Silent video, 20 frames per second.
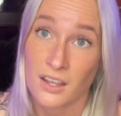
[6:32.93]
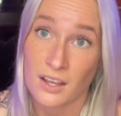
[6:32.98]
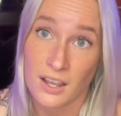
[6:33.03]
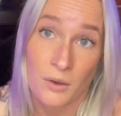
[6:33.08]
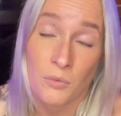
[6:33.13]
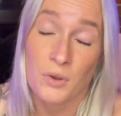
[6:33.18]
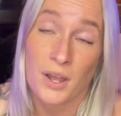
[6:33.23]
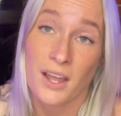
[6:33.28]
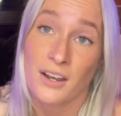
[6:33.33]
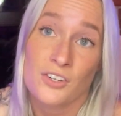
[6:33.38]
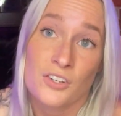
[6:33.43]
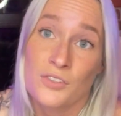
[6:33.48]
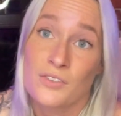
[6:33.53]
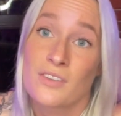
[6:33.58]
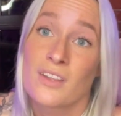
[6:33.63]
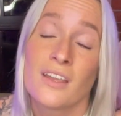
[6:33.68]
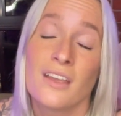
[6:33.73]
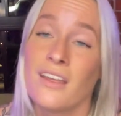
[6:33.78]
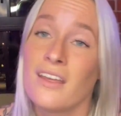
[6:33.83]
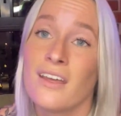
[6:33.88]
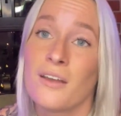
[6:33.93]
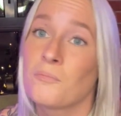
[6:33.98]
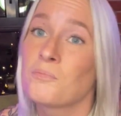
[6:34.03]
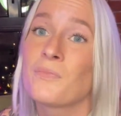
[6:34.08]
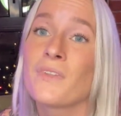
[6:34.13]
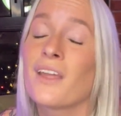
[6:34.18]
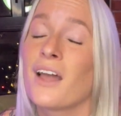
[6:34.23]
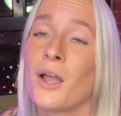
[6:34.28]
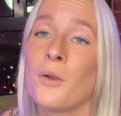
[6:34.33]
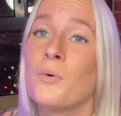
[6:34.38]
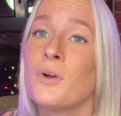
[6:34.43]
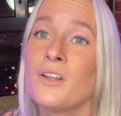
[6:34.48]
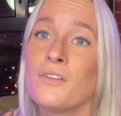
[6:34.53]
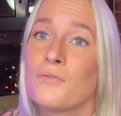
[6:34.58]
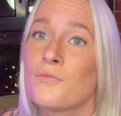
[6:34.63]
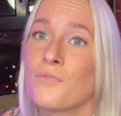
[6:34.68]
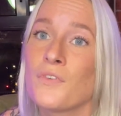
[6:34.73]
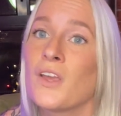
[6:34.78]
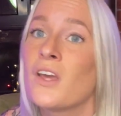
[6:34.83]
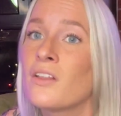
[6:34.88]
I wouldn't
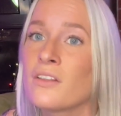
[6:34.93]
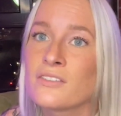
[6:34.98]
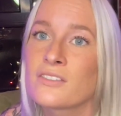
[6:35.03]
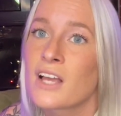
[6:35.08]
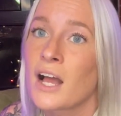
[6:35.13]
feel as